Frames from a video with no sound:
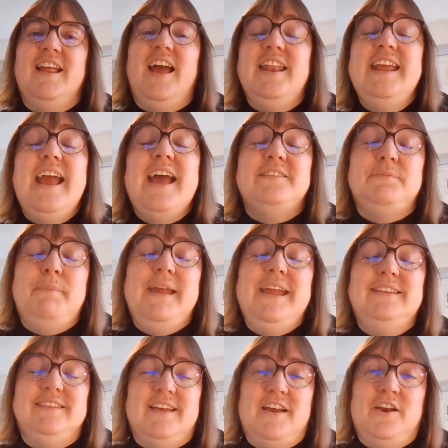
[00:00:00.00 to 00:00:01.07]
And he asks
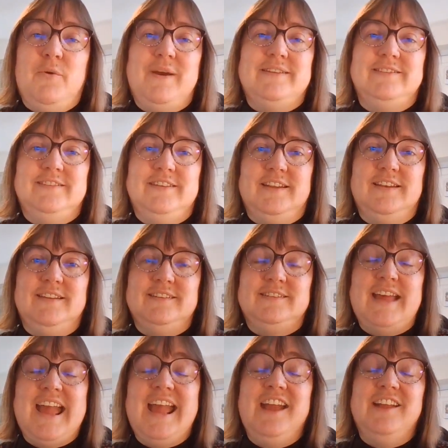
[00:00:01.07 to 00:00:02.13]
Peter a question,
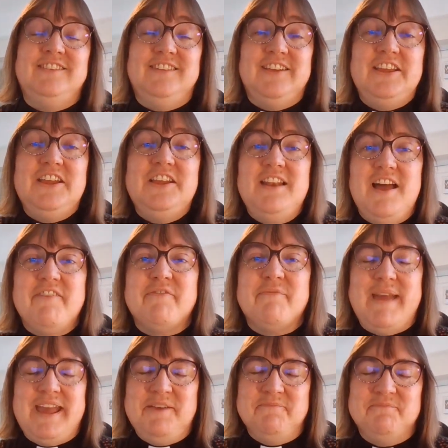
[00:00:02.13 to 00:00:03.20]
saying, "Do you love
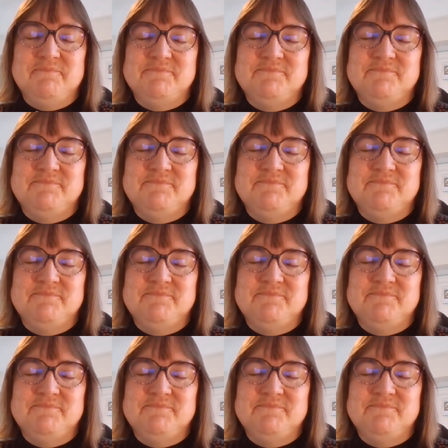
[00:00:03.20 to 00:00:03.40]
me?"